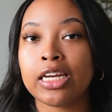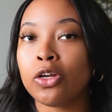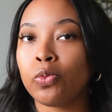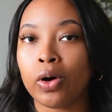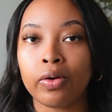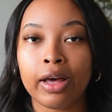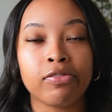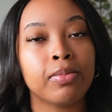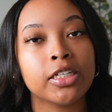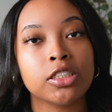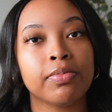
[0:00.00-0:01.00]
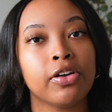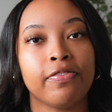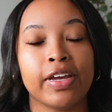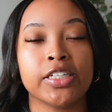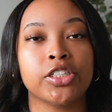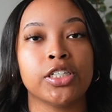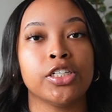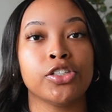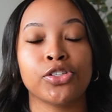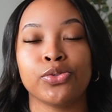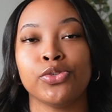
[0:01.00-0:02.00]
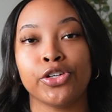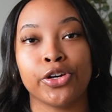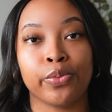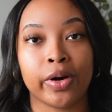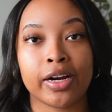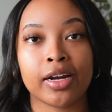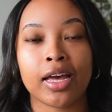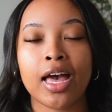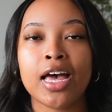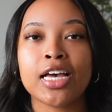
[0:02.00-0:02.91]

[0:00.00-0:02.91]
and you won't have much motivation to do your work.